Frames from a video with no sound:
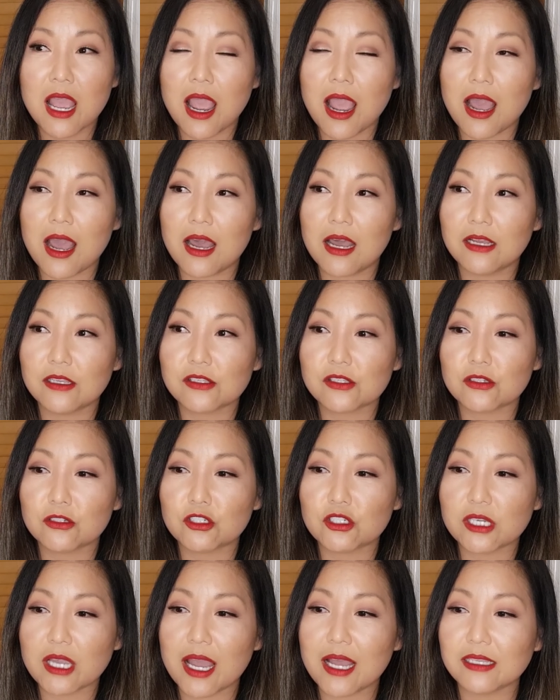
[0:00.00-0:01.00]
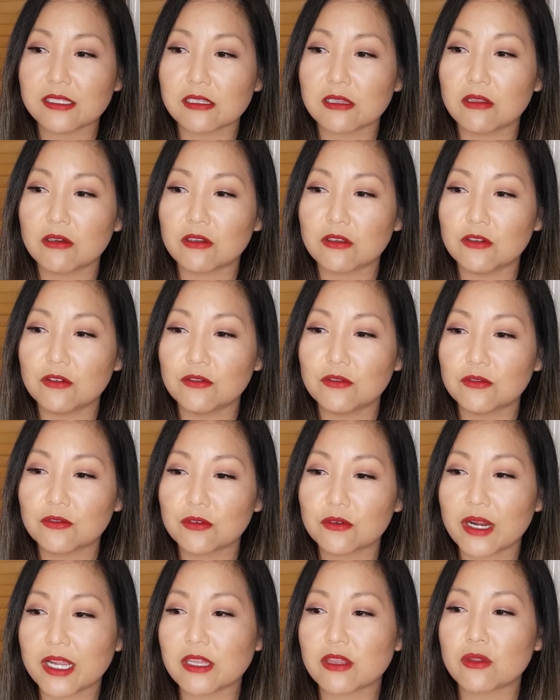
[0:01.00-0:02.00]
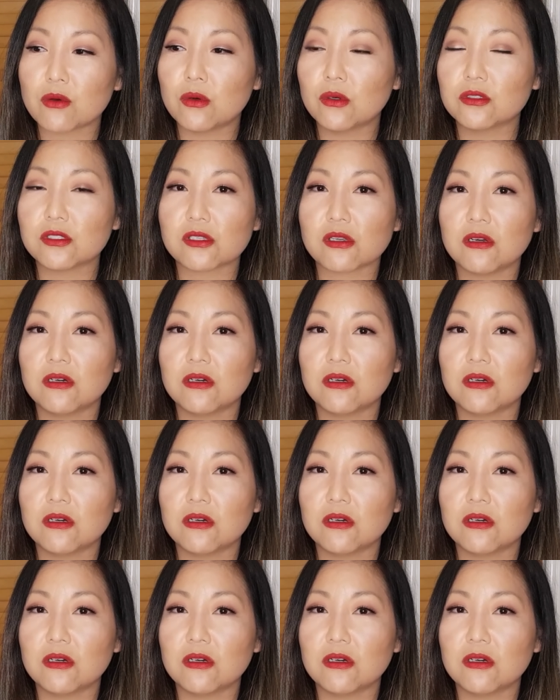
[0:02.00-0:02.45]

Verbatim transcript: Uh, so she has a lot of great thoughts